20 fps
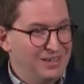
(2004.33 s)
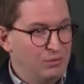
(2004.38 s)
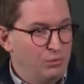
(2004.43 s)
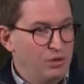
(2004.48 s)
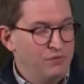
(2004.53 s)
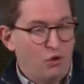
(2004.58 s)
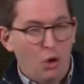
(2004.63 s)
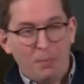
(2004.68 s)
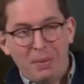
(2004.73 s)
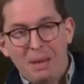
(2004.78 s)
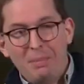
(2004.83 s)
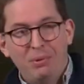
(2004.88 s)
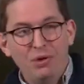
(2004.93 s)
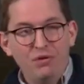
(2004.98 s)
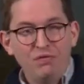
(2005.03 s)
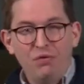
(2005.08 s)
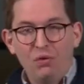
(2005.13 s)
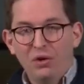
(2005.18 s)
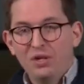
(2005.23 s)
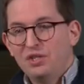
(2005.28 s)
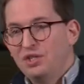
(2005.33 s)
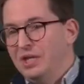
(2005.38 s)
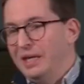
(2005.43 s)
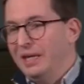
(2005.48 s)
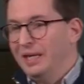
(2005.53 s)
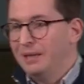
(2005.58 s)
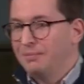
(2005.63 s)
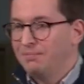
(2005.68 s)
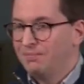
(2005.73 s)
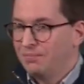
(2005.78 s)
We've got people who
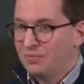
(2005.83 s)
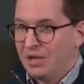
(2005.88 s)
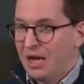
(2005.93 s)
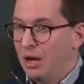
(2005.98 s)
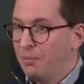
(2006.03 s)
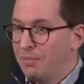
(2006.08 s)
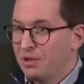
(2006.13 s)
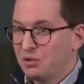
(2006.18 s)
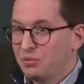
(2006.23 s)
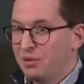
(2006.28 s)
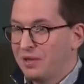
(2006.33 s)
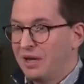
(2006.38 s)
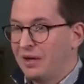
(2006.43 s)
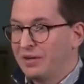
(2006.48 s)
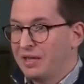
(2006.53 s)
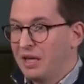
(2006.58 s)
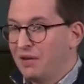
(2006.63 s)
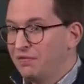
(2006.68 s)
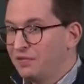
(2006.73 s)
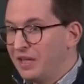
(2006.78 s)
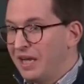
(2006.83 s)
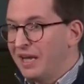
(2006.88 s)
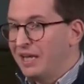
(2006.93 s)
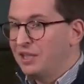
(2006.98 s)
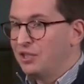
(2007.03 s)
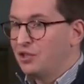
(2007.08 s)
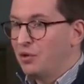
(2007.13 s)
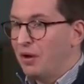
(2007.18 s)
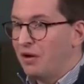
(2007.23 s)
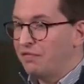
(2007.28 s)
volunteer to help us with our gift
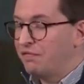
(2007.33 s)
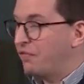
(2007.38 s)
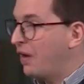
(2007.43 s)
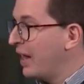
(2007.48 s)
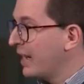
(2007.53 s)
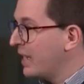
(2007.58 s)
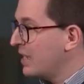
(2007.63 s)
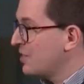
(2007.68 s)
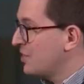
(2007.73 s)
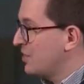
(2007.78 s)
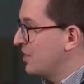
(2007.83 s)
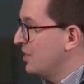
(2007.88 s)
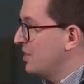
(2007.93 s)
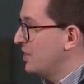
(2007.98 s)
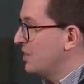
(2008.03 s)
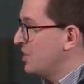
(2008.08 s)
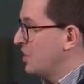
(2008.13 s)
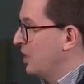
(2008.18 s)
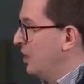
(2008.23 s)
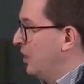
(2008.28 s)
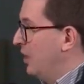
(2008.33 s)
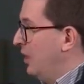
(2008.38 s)
aid, do our finances.